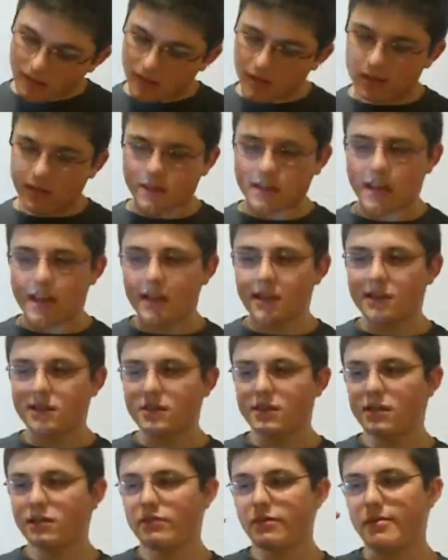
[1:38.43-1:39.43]
it
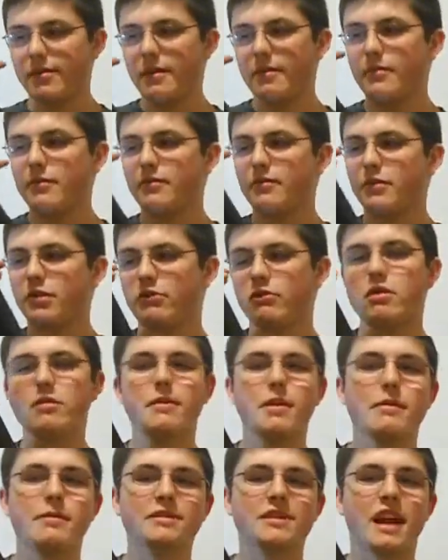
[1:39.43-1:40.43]
takes 3
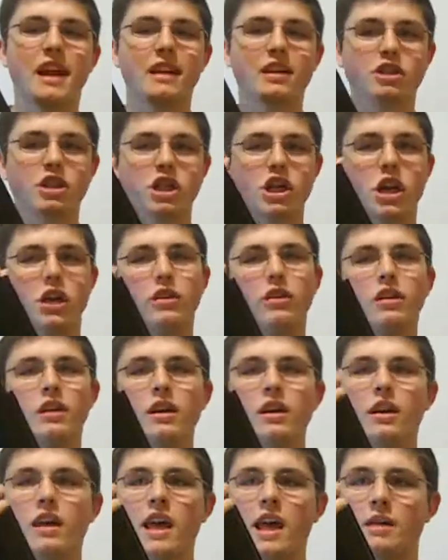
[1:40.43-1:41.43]
BBs out of the shell,
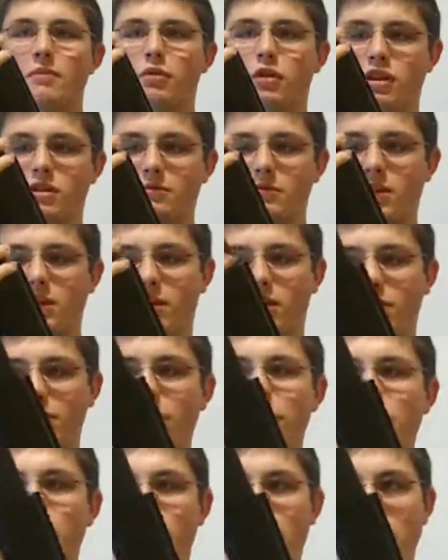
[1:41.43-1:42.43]
puts them into
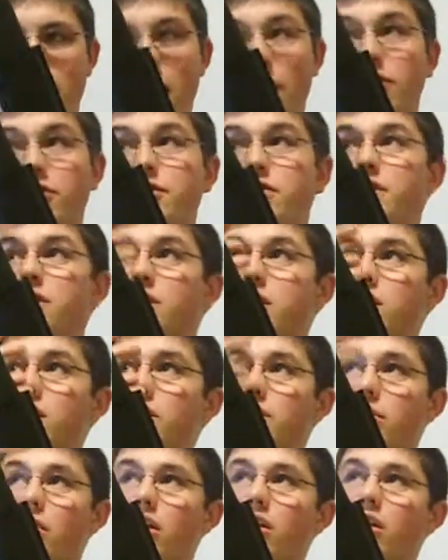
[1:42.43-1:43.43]
3 inner barrels that
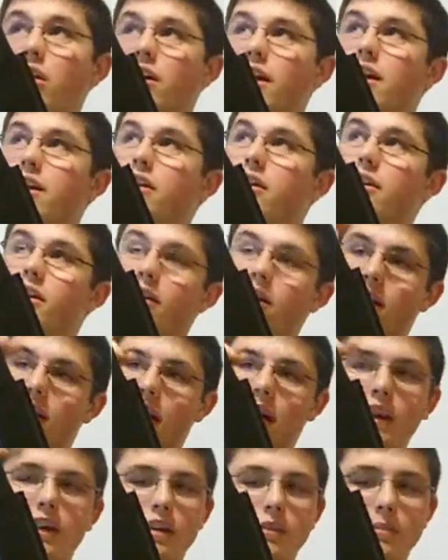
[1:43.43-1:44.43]
run along here
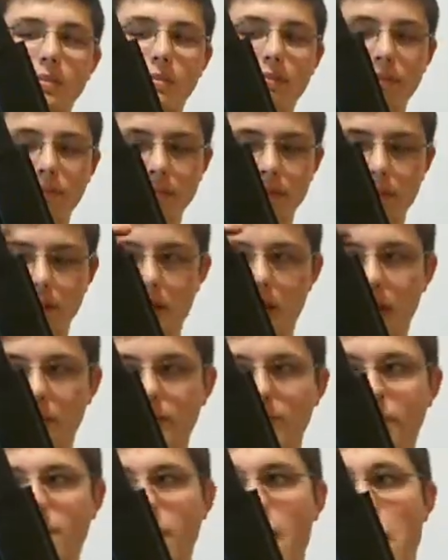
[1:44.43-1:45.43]
into the
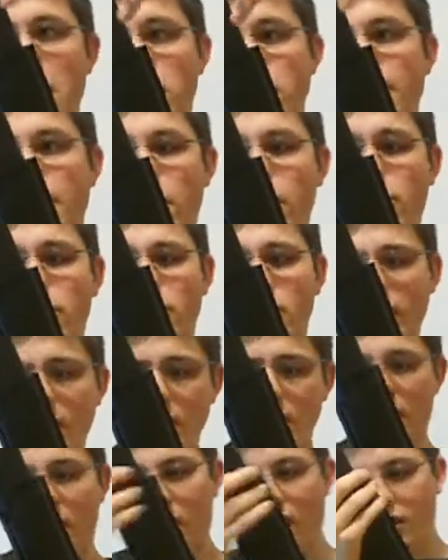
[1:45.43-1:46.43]
outer barrel.
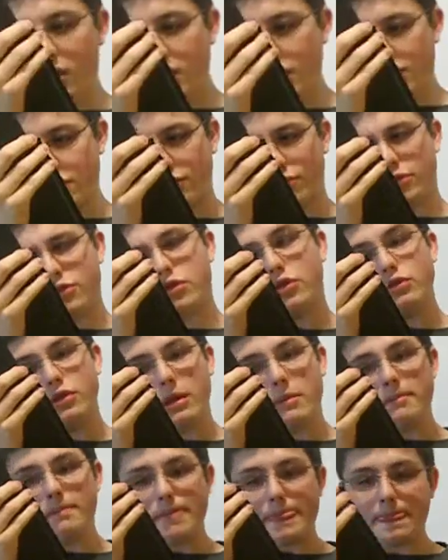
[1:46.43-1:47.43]
And so when you shoot
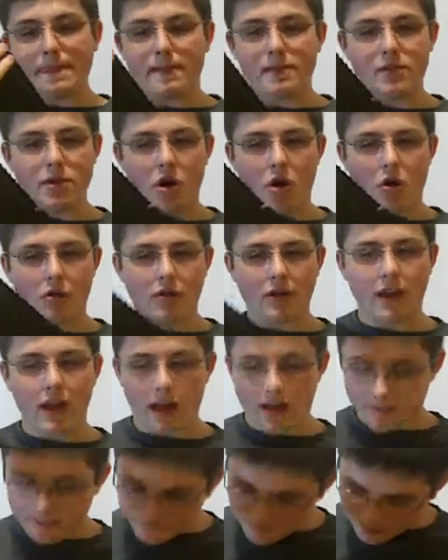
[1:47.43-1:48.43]
it, you get